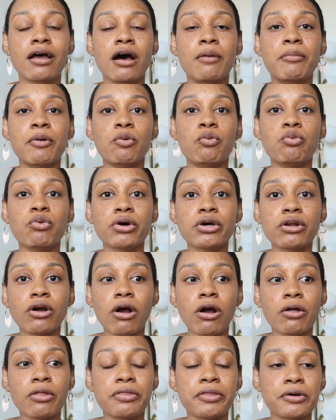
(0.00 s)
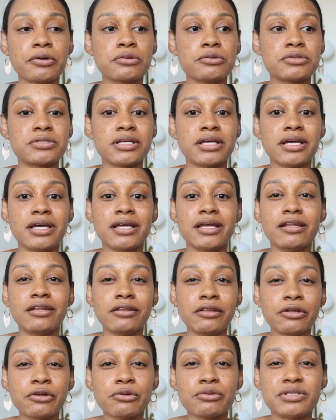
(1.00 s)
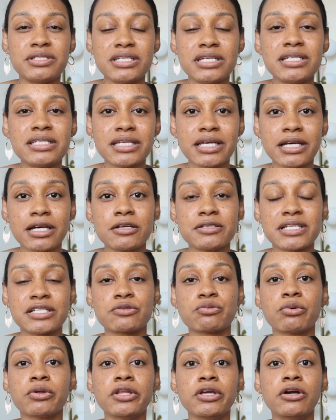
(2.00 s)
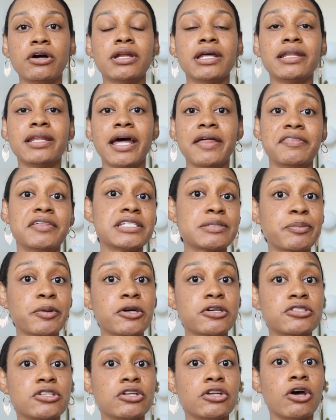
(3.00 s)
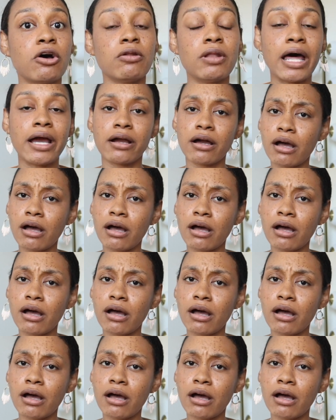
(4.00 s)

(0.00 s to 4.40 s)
But what are those little details that's really going to let this person know like,